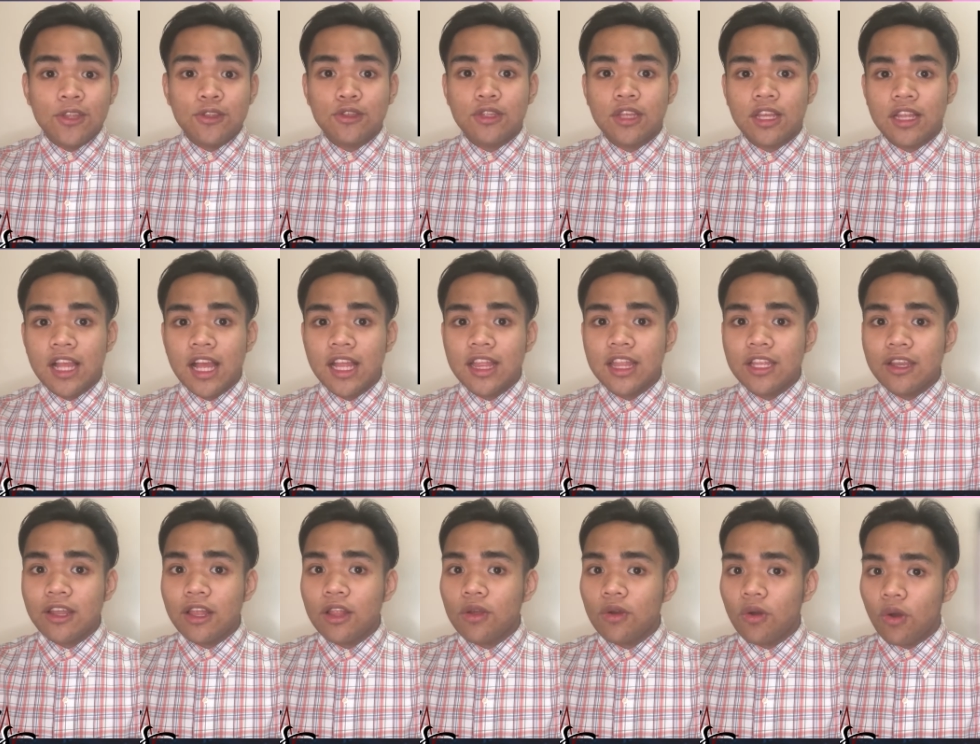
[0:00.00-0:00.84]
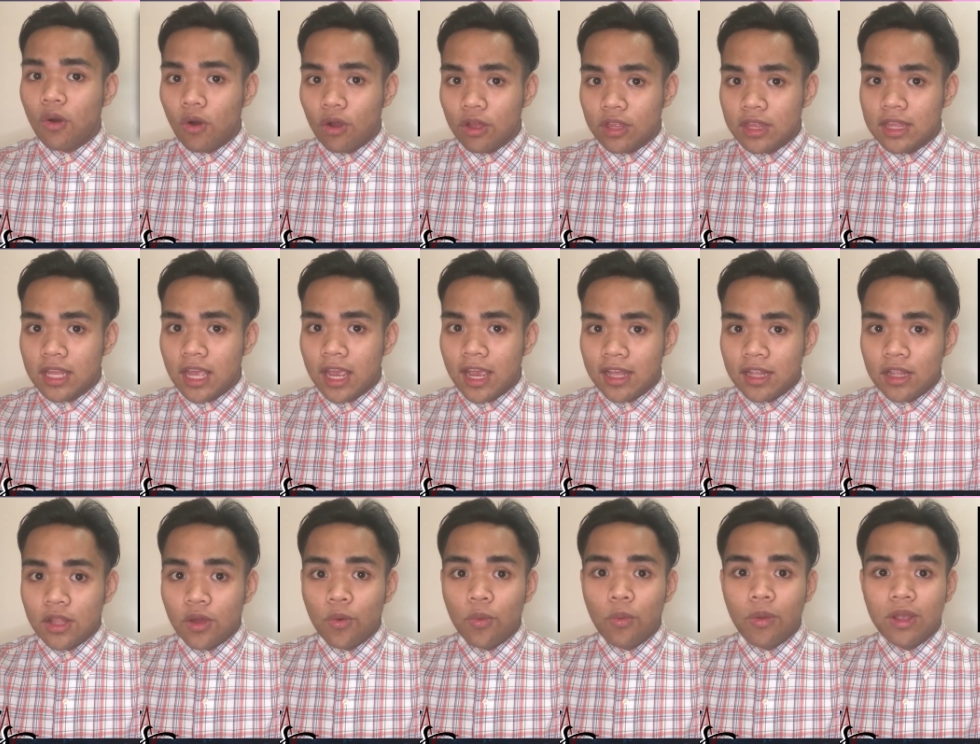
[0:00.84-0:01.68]
to the lateral
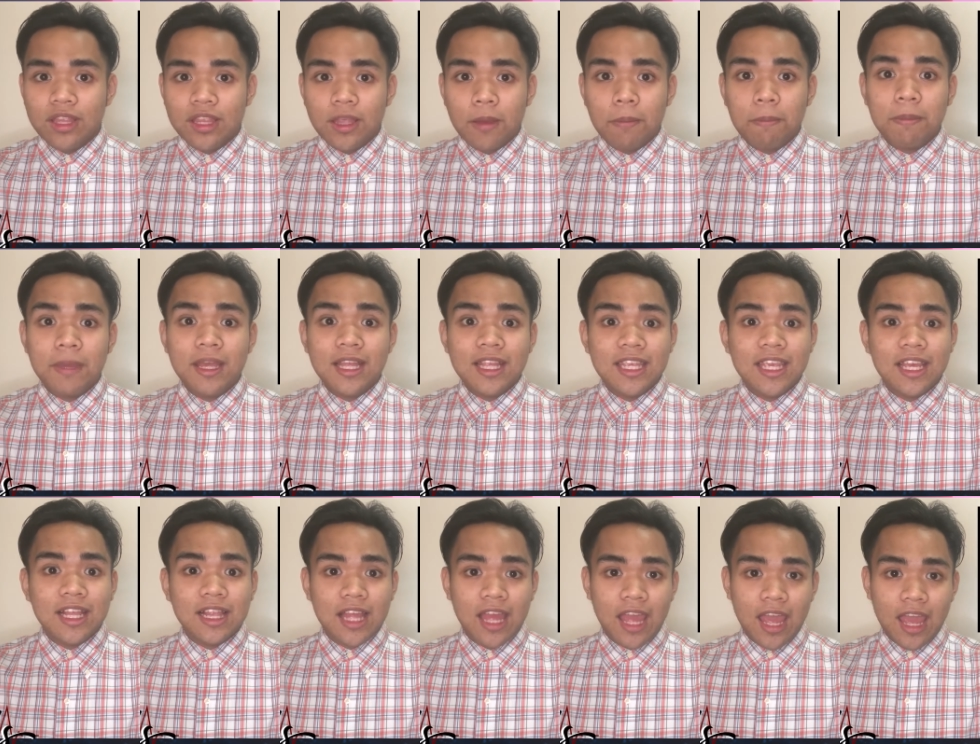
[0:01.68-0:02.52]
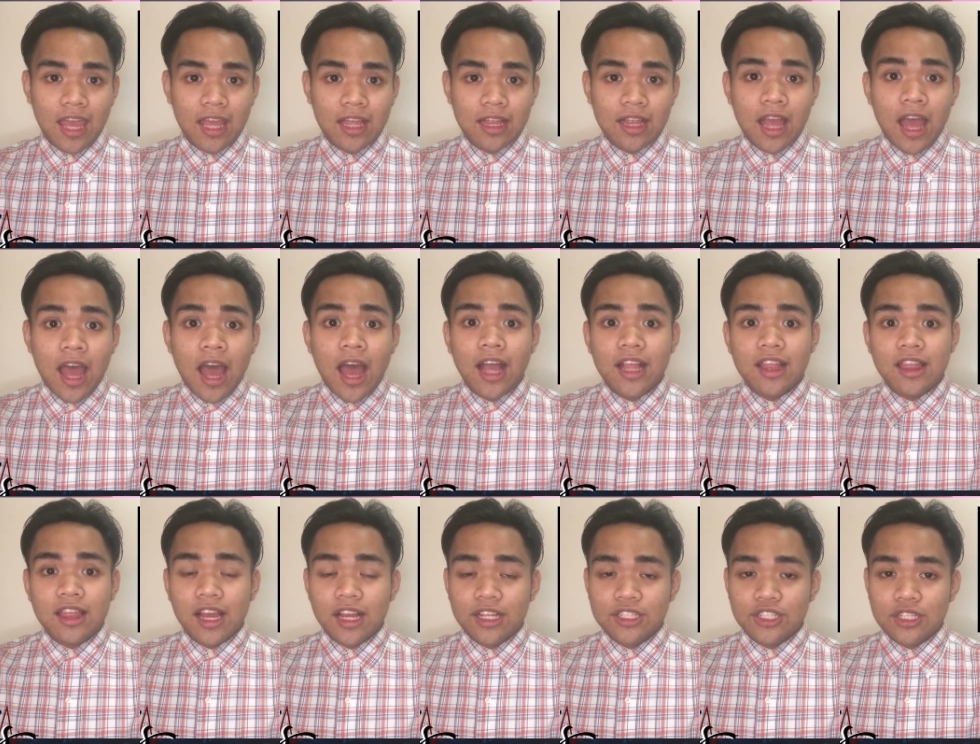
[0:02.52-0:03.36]
condyle while the medial head
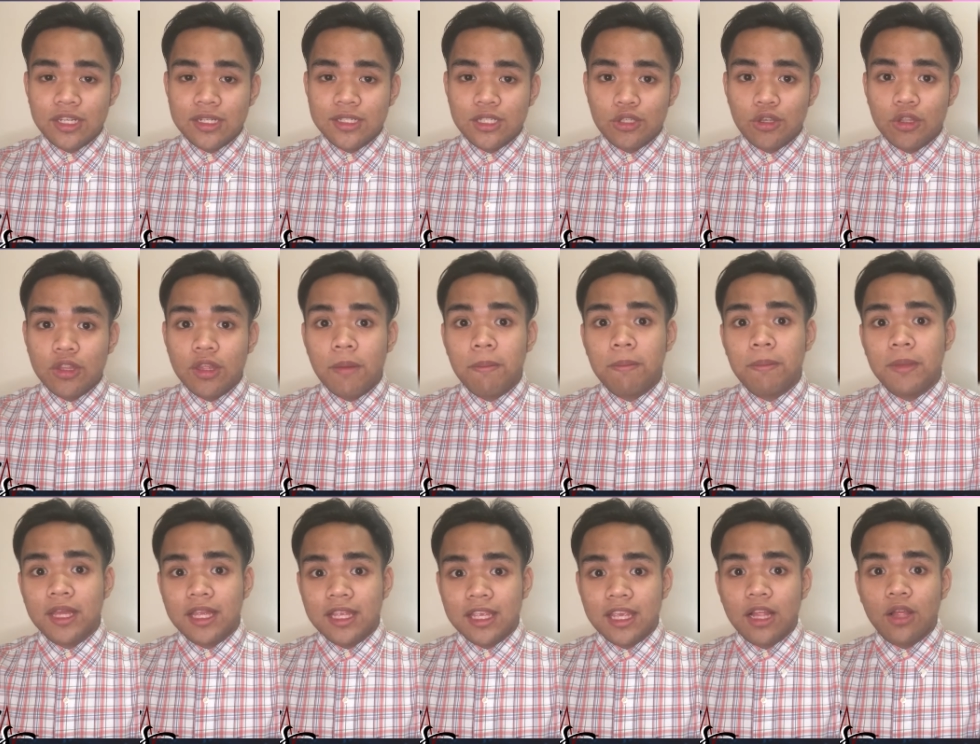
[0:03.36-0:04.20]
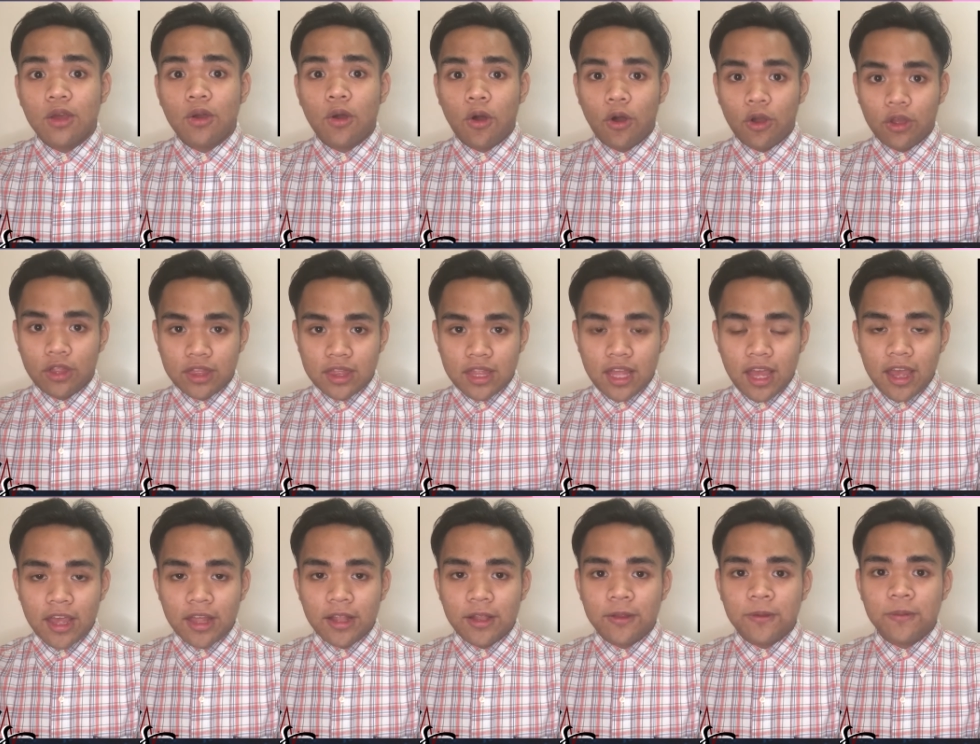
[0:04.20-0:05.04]
attaches to the medial
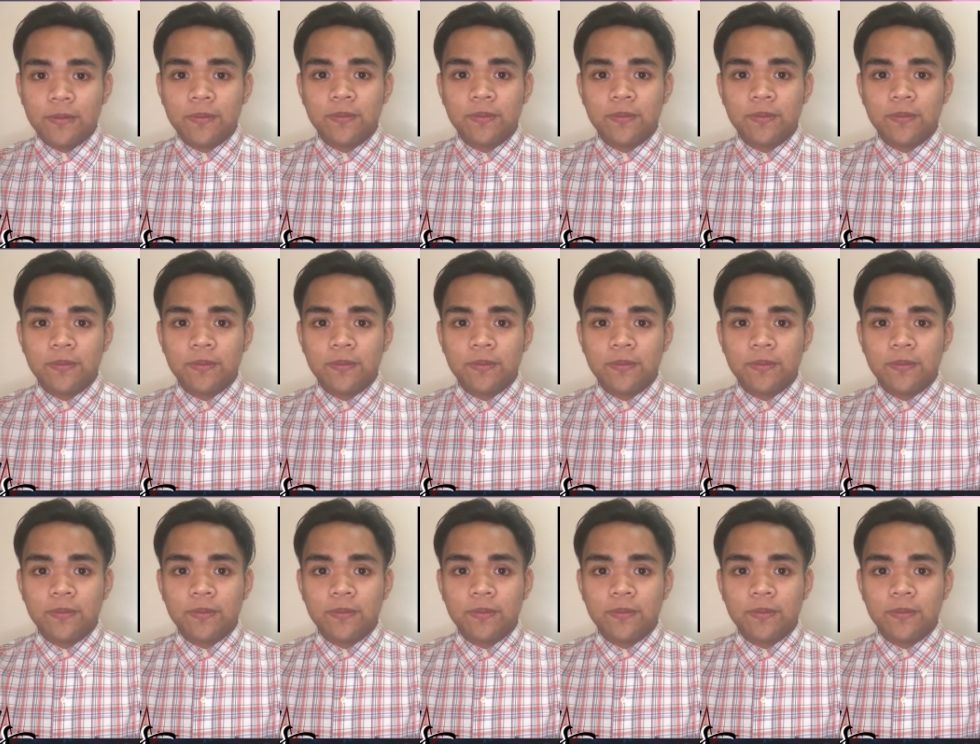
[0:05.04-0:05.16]
condyle.